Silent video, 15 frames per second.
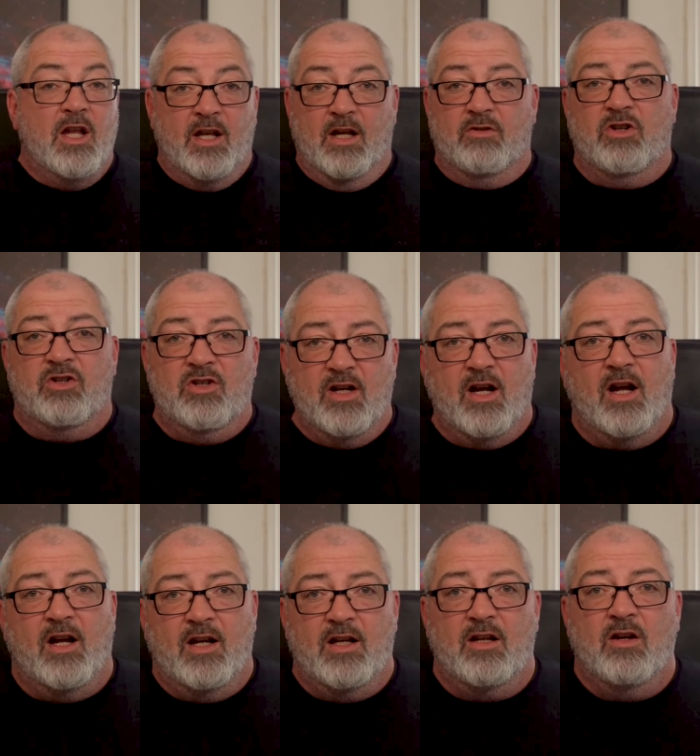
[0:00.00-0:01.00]
Now,
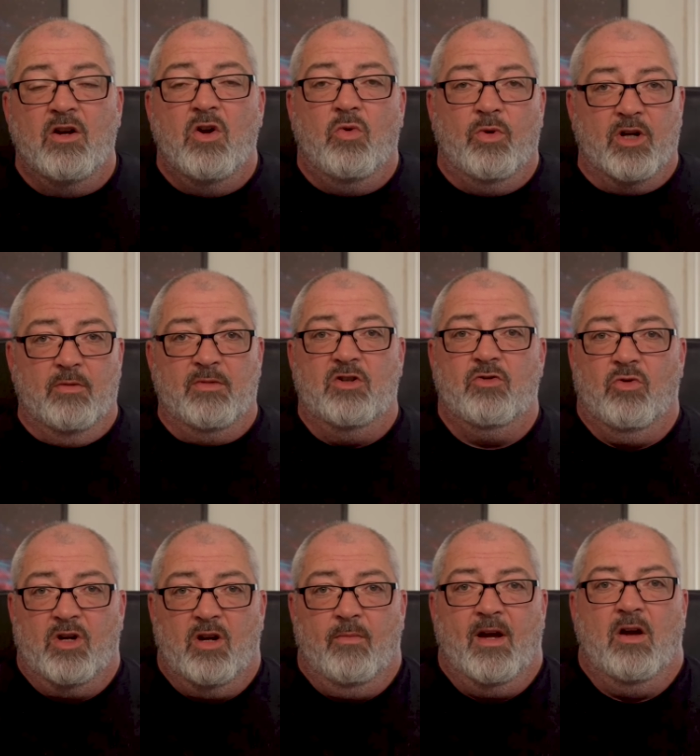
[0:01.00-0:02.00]
today we're going to be
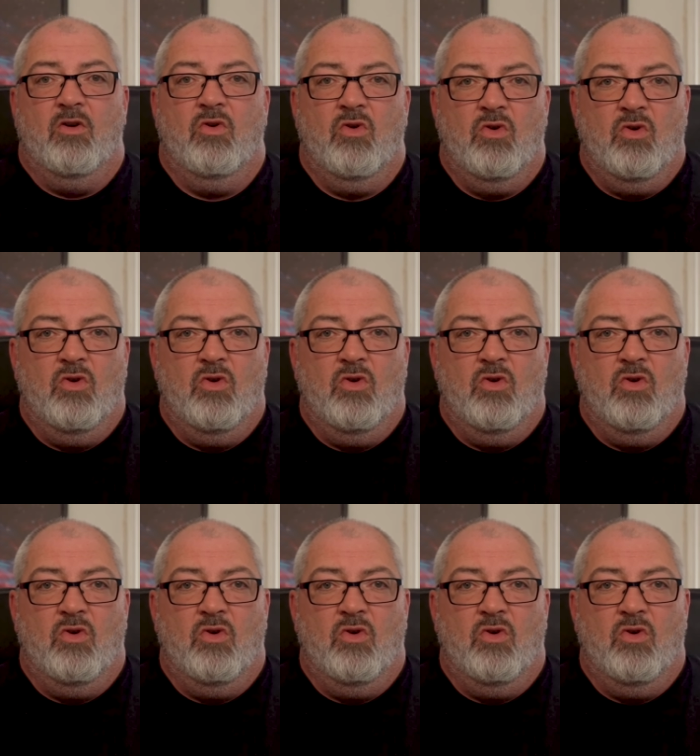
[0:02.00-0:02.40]
talking about